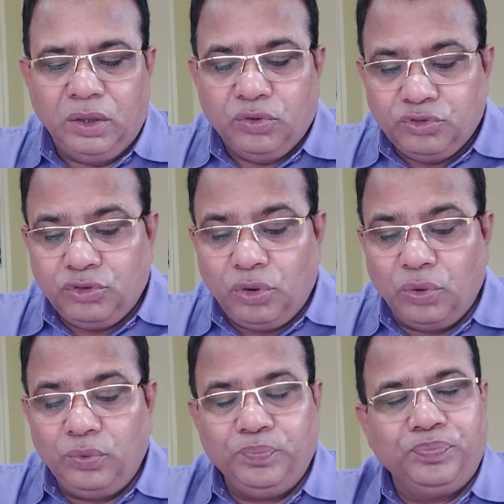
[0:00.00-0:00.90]

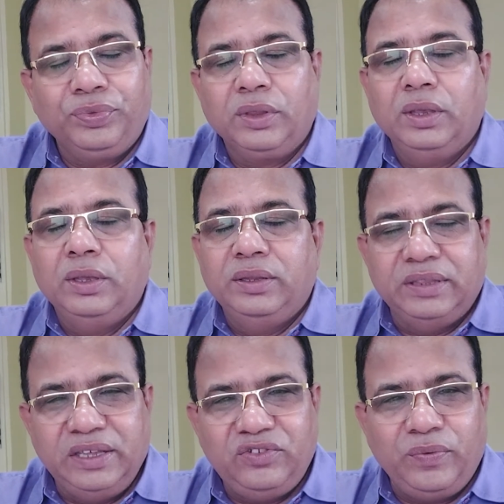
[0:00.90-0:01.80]
So
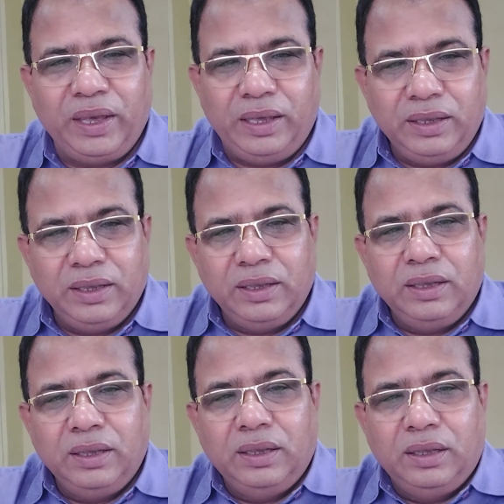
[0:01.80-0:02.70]
this way
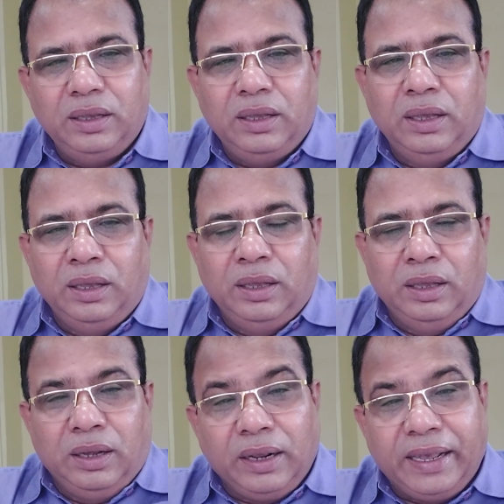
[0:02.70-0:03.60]

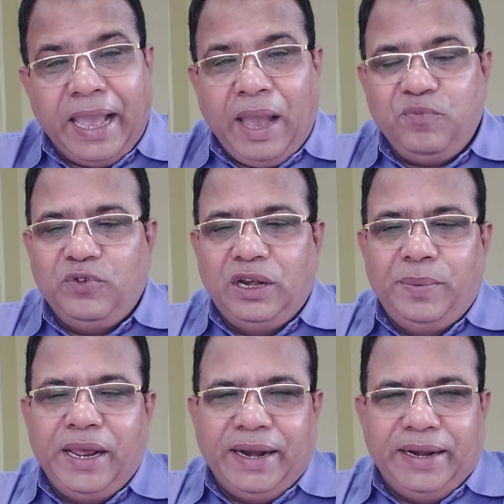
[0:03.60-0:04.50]
gap will
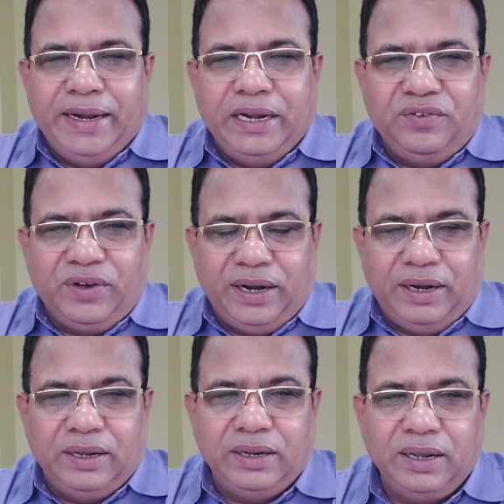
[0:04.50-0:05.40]
be
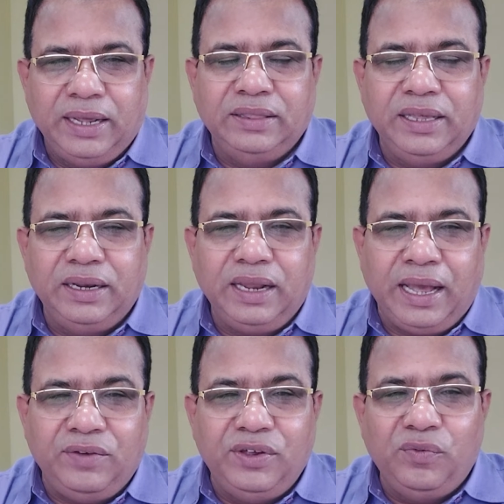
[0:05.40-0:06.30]
identified, and then
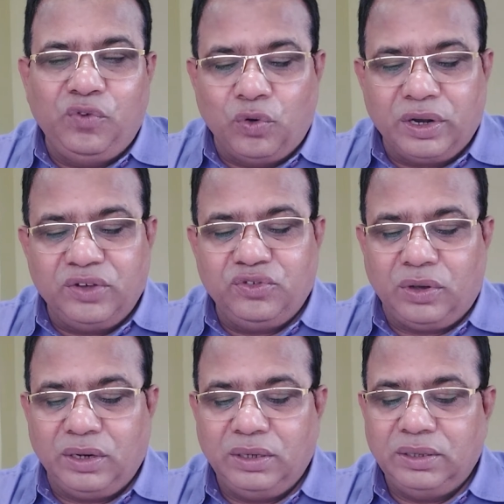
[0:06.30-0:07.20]
I will focus
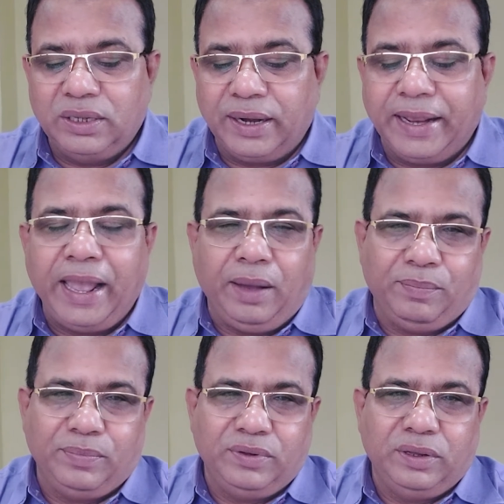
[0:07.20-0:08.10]
on the
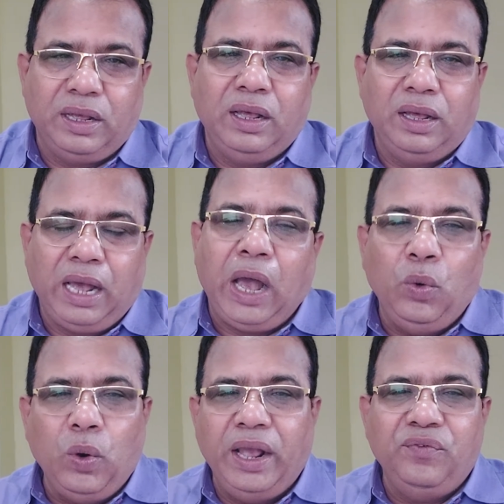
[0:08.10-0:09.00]
gap.
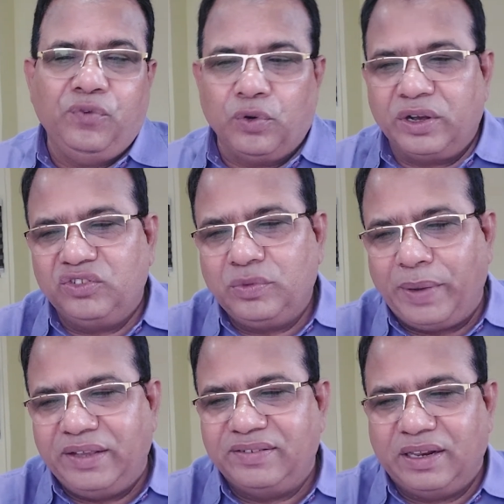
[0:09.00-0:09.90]
How I focused
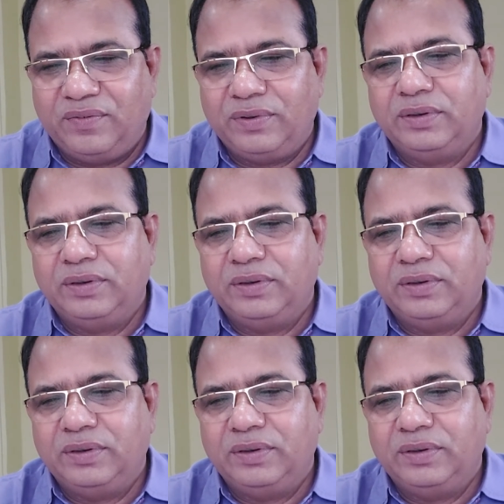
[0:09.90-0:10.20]
myself,